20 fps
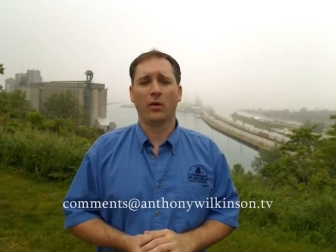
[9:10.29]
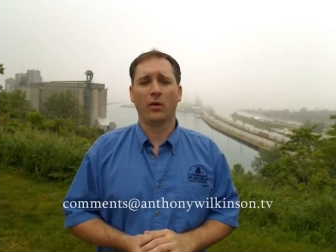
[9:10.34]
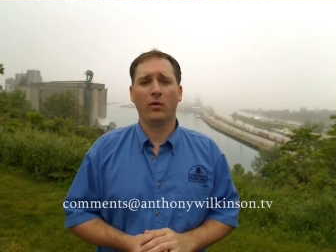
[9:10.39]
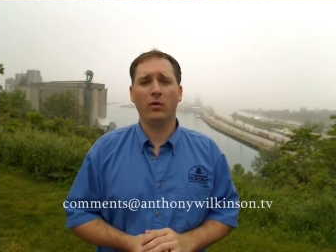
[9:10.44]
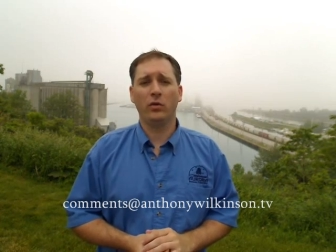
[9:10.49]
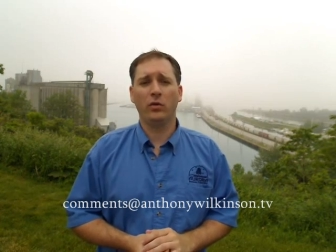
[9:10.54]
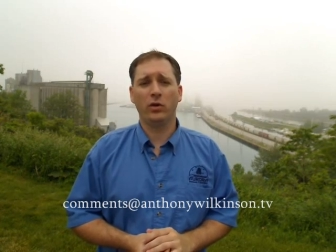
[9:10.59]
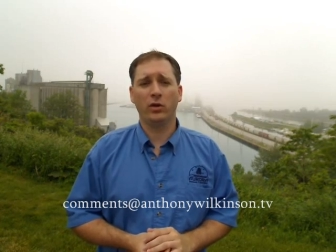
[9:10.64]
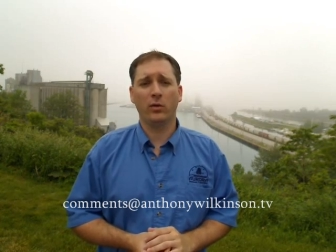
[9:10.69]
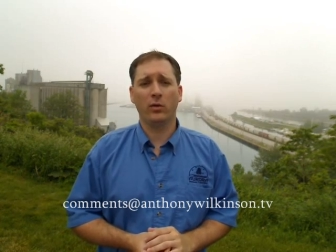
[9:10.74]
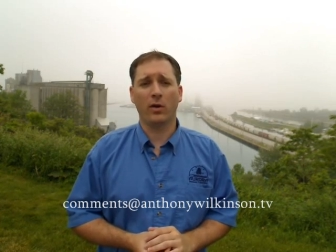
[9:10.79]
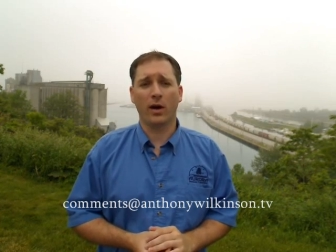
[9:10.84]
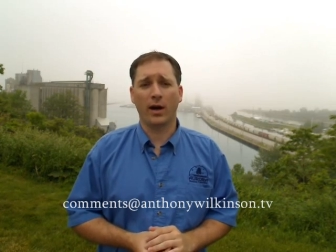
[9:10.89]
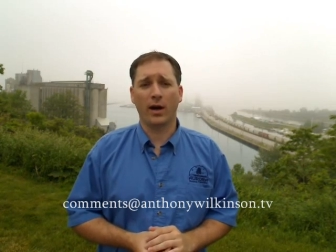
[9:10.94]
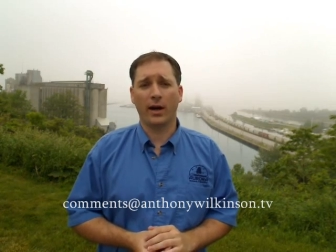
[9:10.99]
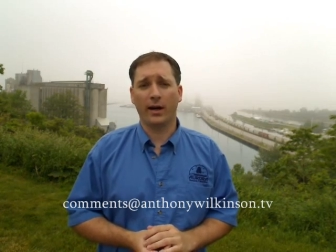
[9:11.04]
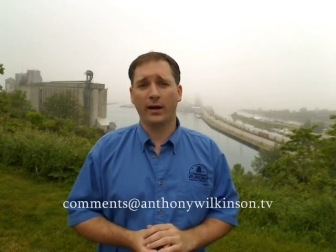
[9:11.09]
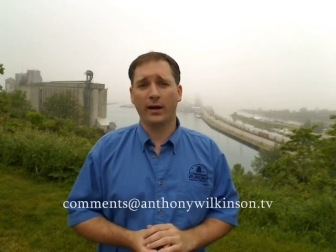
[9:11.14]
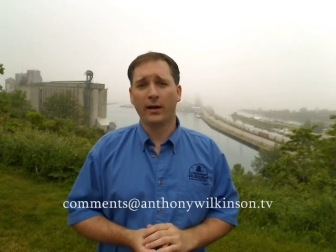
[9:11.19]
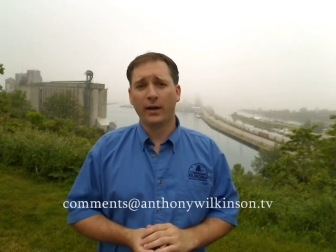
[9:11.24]
who you
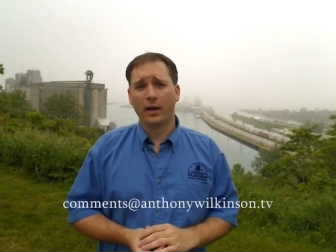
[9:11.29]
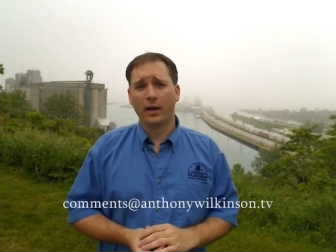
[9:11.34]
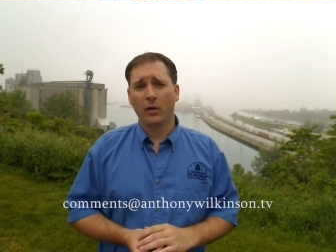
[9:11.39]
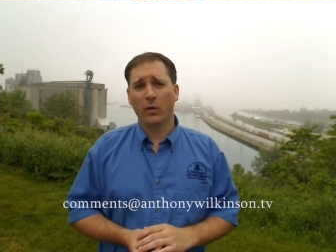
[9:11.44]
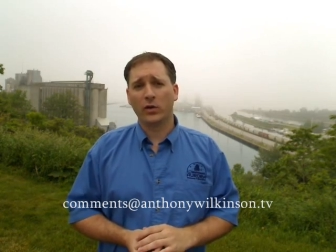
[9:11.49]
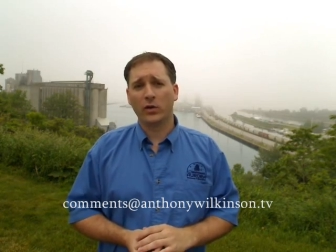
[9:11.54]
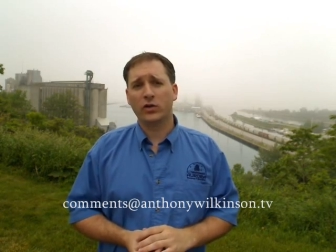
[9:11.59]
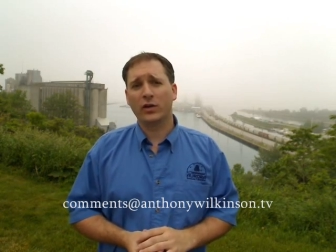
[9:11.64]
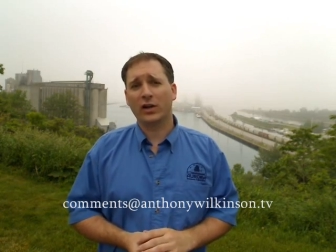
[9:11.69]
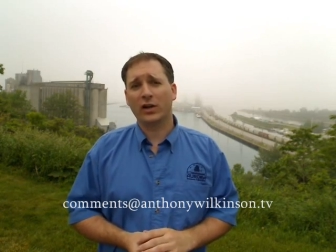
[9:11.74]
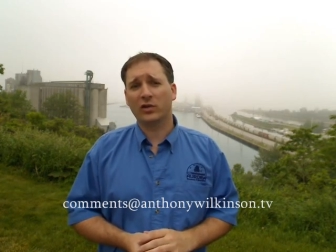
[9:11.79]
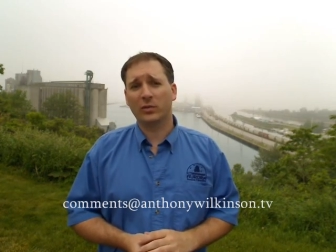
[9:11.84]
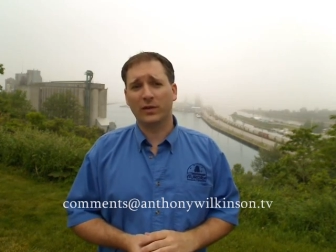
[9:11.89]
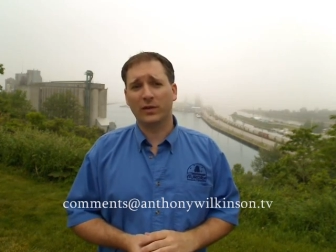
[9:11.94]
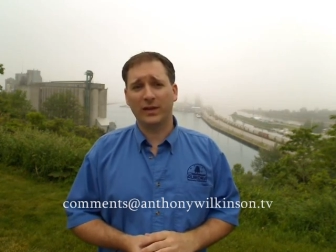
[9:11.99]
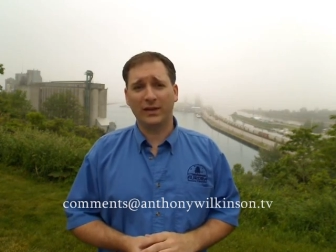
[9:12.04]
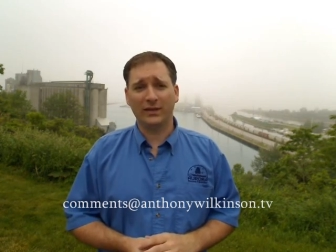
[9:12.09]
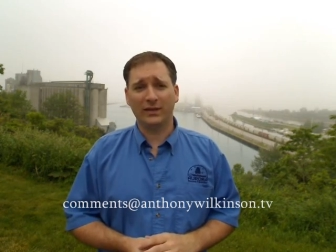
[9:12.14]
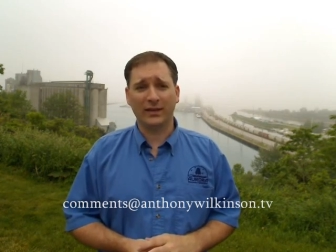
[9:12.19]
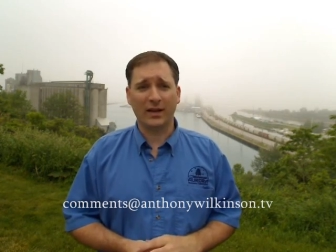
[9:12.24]
are what your
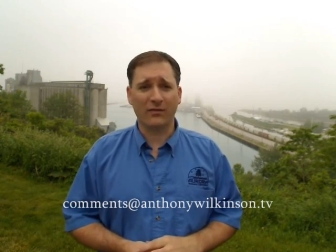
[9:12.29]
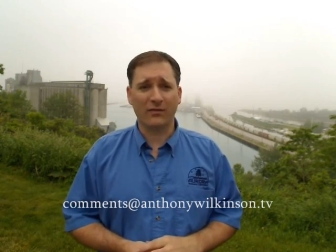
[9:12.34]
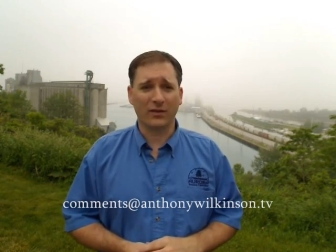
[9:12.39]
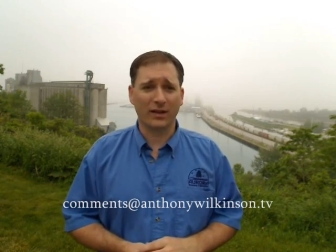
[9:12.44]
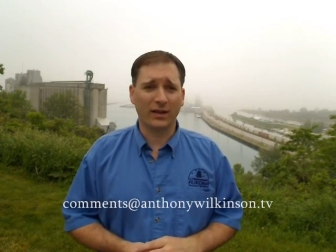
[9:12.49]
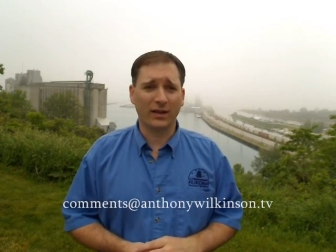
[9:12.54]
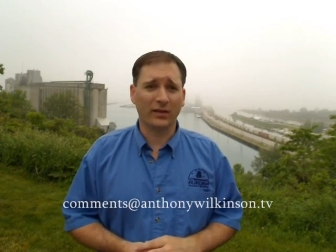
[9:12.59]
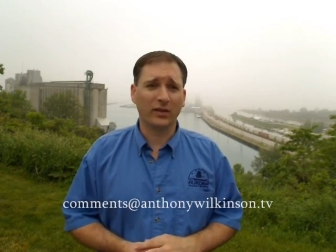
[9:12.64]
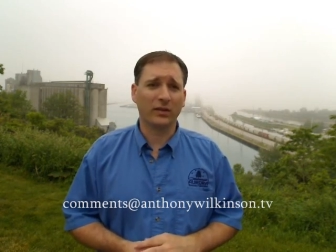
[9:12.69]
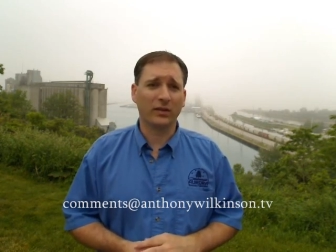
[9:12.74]
expertise level is,